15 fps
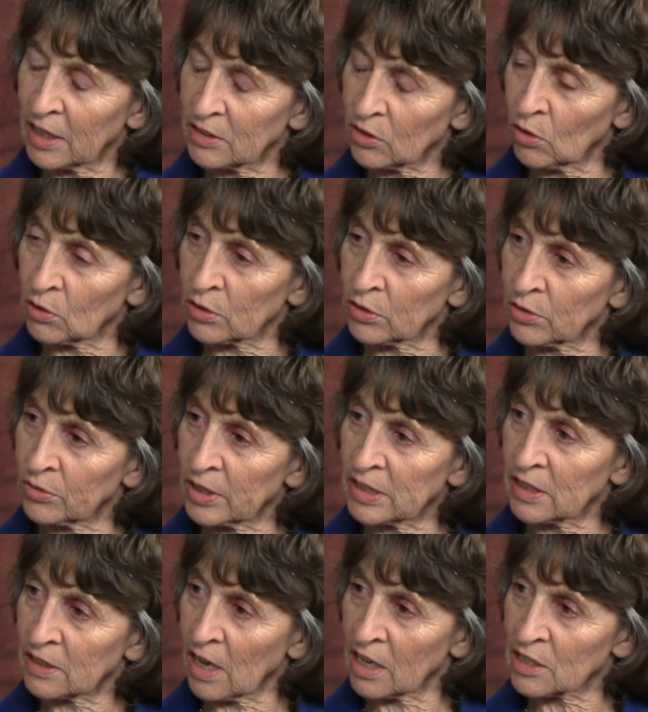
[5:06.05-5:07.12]
I told her to read
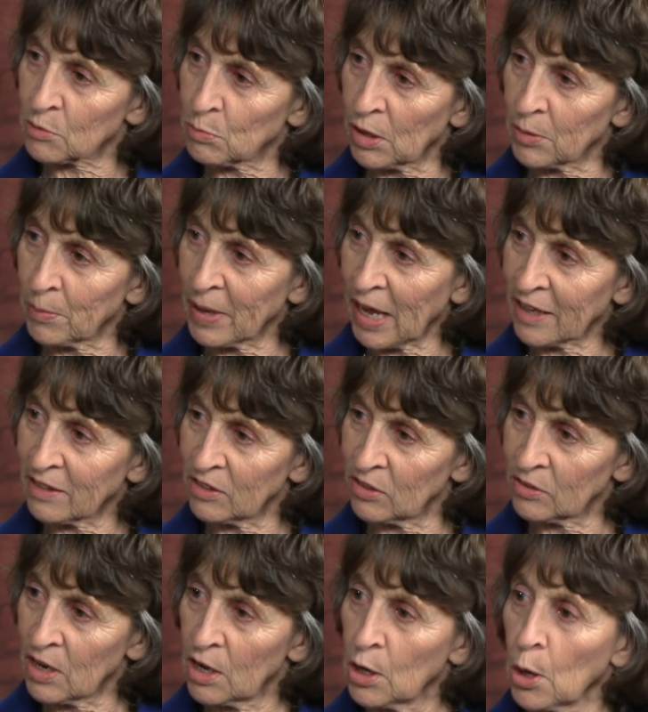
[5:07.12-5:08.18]
the Gospel of Matthew.
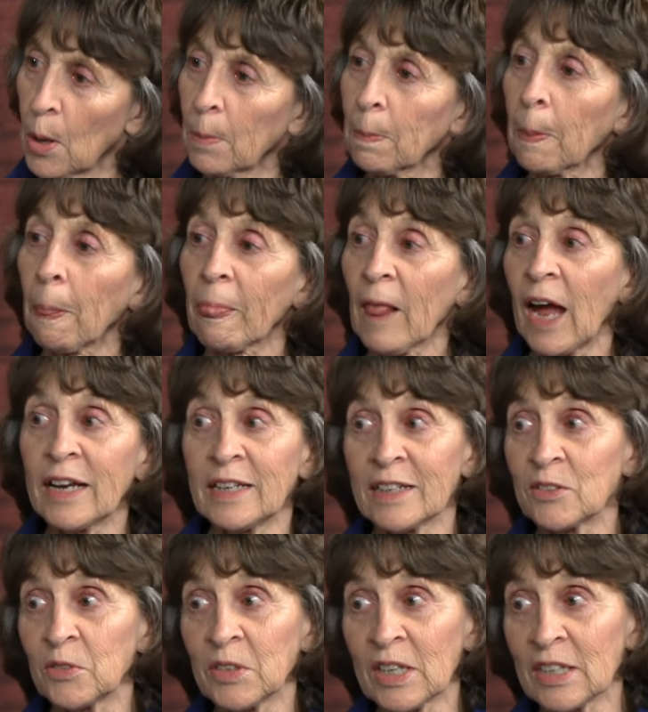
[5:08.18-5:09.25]
I
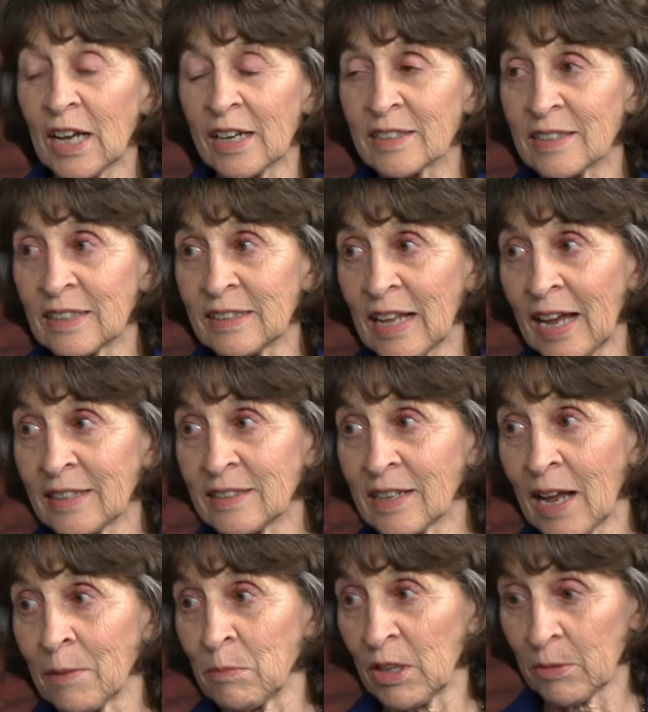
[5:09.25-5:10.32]
didn't realize at that
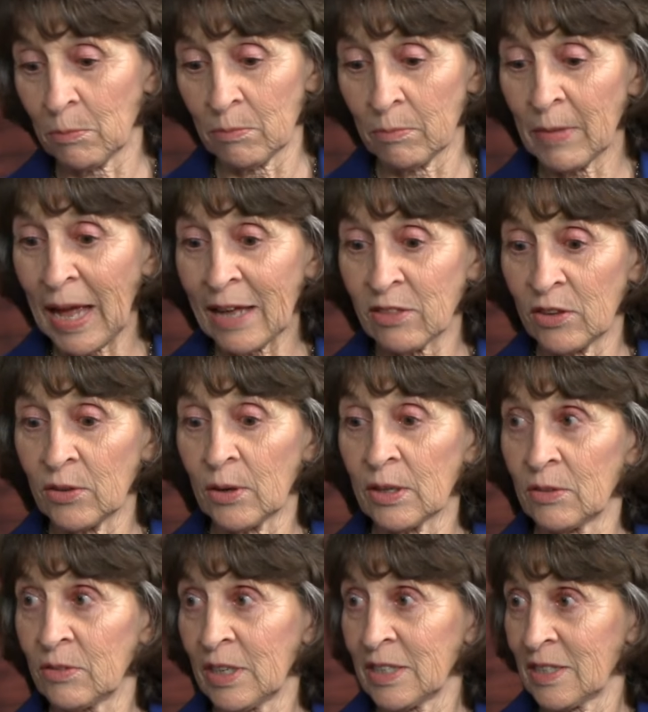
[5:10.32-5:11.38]
time that Matthew
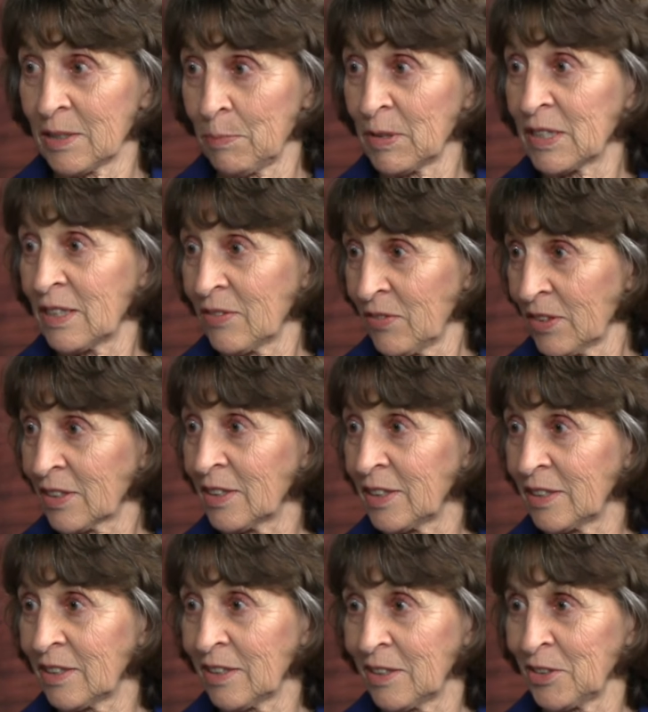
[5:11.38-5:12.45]
had written
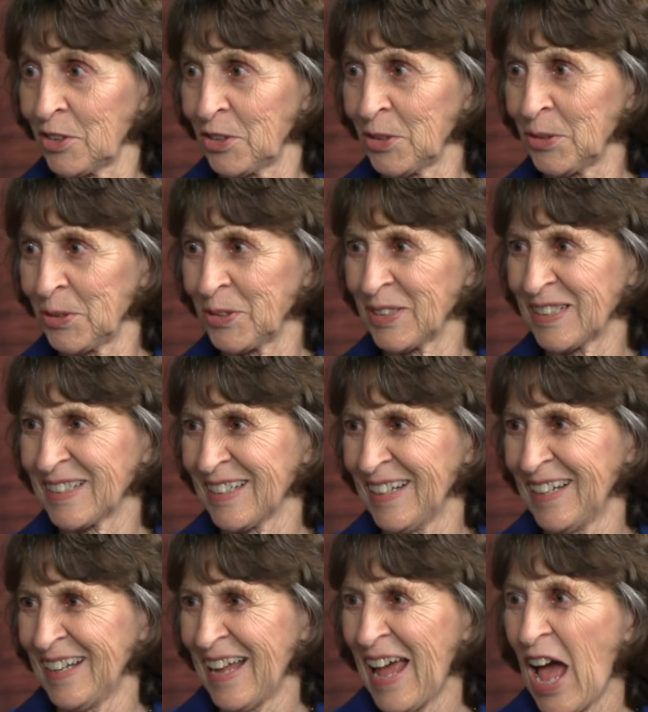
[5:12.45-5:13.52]
specifically to the Jews.
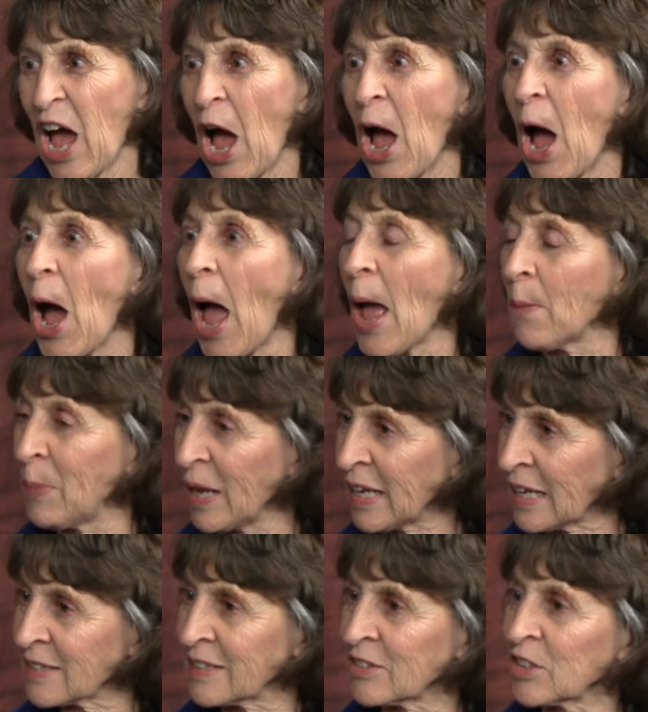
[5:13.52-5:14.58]
Oh,
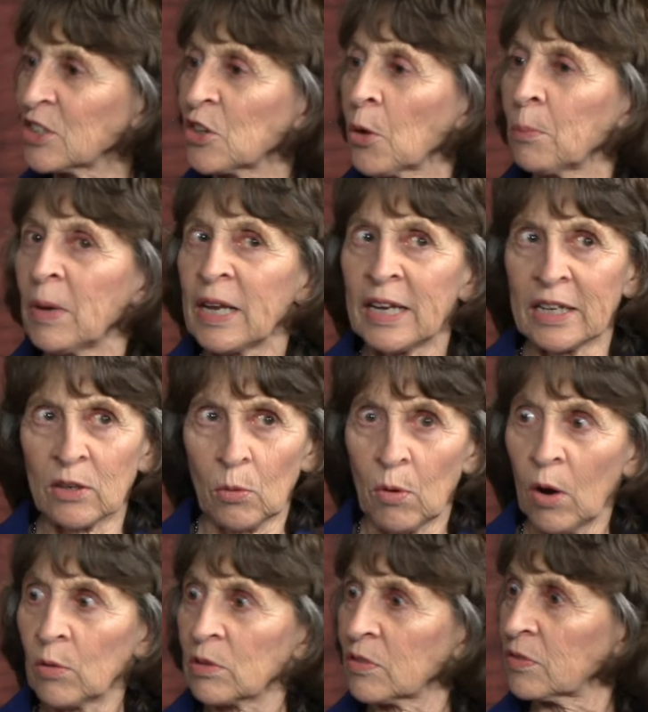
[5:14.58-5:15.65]
because yeah. there's so many
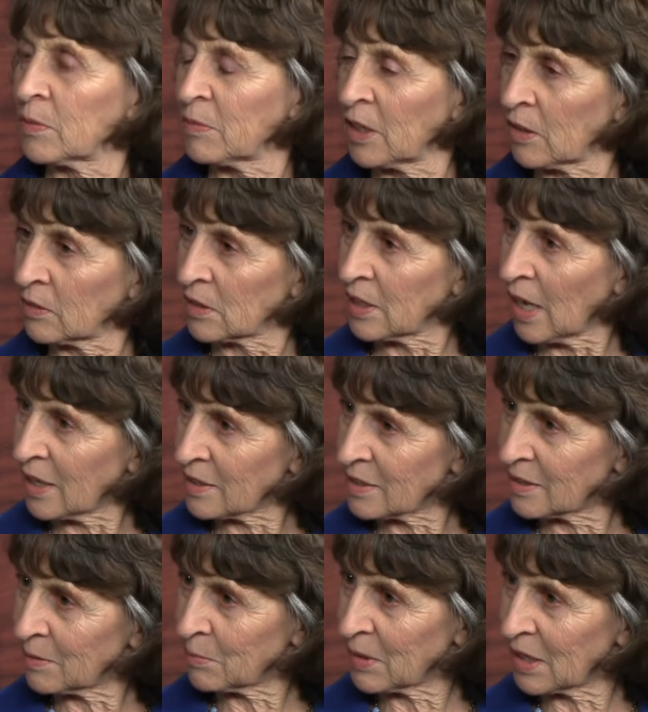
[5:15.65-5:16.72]
quotes from the Old
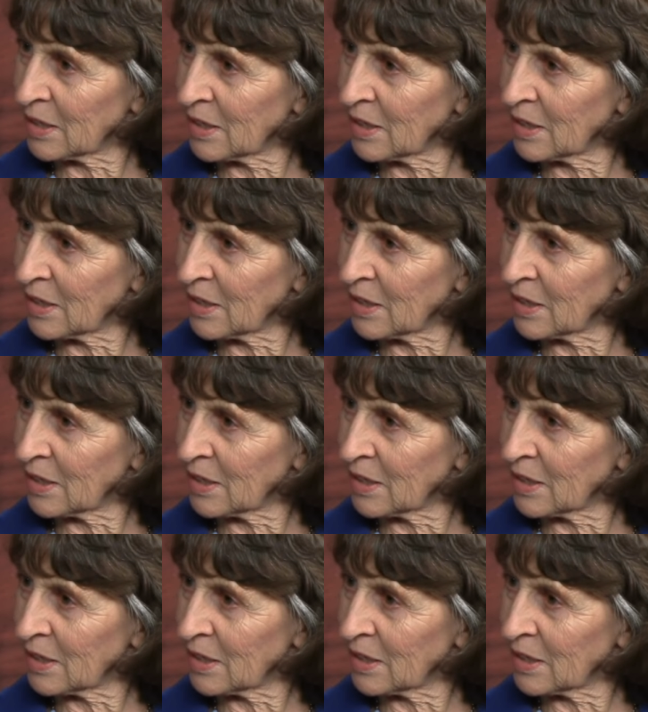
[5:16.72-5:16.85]
Testament.